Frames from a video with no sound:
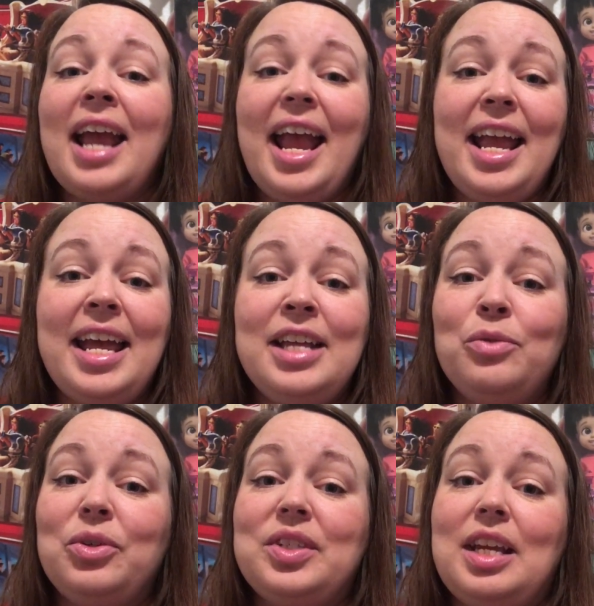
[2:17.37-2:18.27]

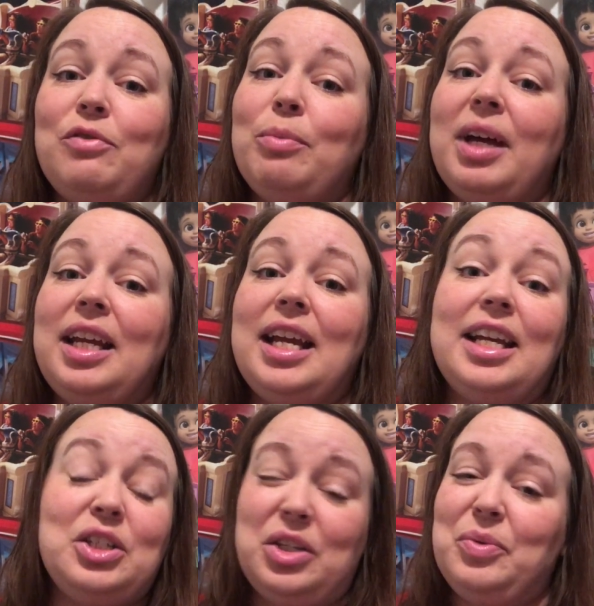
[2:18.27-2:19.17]
and will save you money and
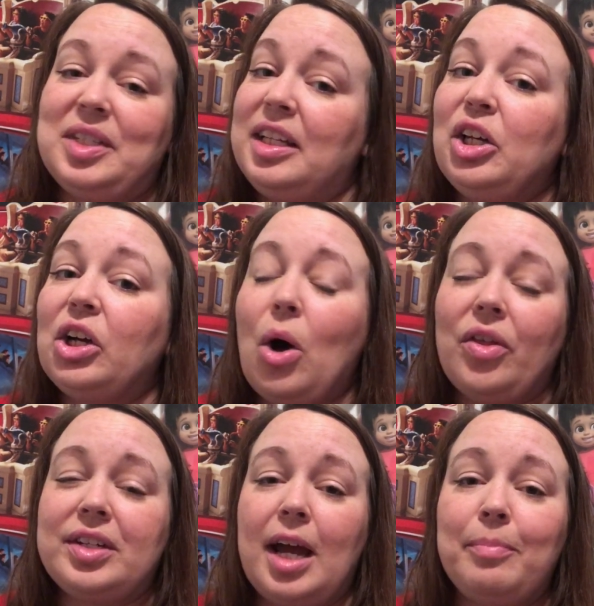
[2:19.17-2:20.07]
continuously look all
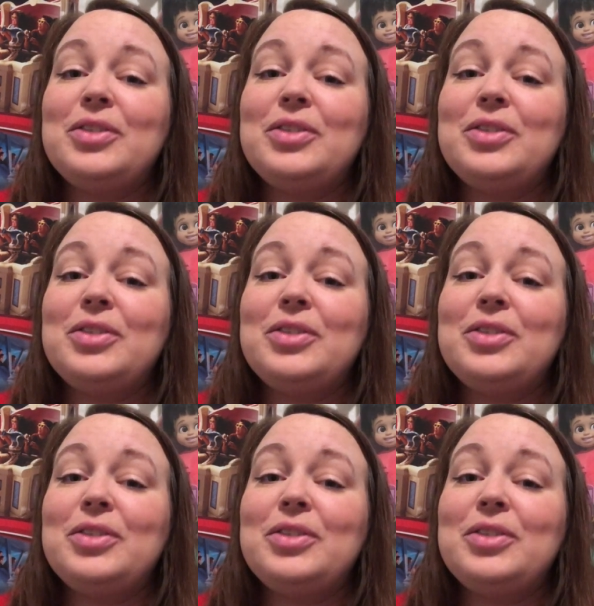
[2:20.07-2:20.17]
the time.